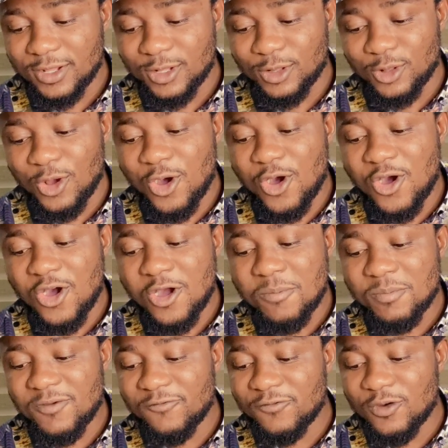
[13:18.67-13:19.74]
long
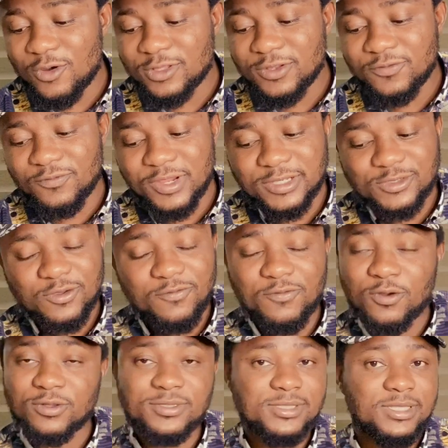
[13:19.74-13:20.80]
before the rest of
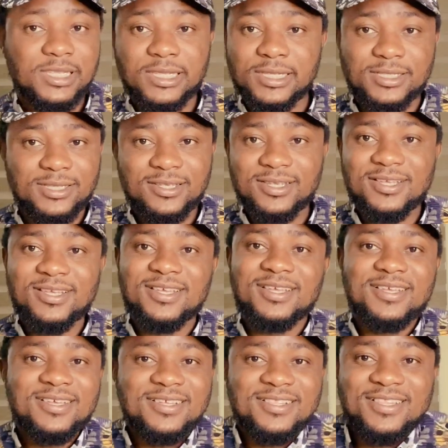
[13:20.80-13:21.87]
us did.
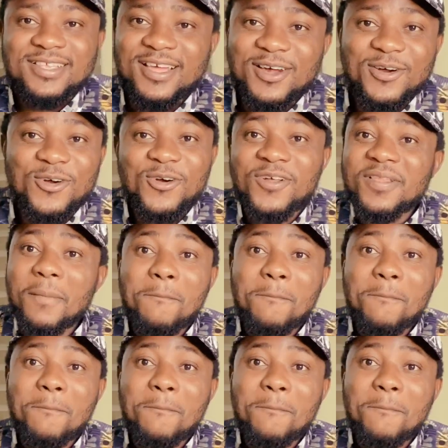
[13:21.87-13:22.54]
They are all